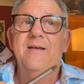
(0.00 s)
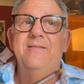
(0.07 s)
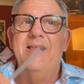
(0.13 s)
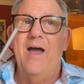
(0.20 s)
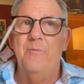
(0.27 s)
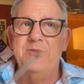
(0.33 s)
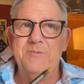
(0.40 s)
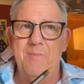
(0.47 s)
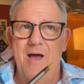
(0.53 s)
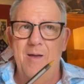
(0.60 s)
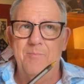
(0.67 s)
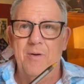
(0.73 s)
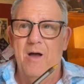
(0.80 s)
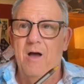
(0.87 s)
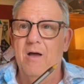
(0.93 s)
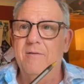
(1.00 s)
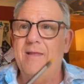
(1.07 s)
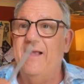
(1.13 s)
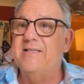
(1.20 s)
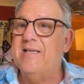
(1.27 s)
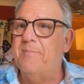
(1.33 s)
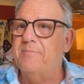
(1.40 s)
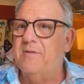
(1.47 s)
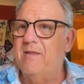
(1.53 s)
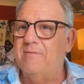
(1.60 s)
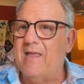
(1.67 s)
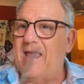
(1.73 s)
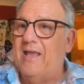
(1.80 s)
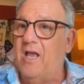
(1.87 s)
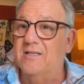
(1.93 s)
That was my part, except that
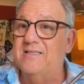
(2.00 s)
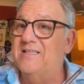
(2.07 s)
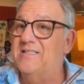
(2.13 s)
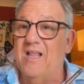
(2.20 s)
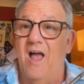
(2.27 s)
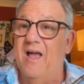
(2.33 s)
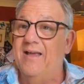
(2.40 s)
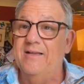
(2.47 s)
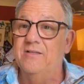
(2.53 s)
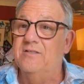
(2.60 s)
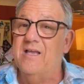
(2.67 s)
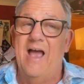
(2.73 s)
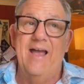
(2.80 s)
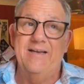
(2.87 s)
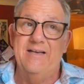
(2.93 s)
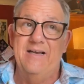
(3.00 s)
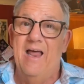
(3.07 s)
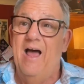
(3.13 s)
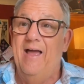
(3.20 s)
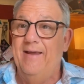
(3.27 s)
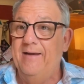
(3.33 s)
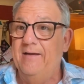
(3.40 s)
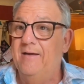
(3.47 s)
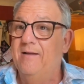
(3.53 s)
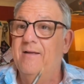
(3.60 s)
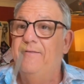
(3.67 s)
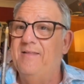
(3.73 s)
they cut his lines. I had a line.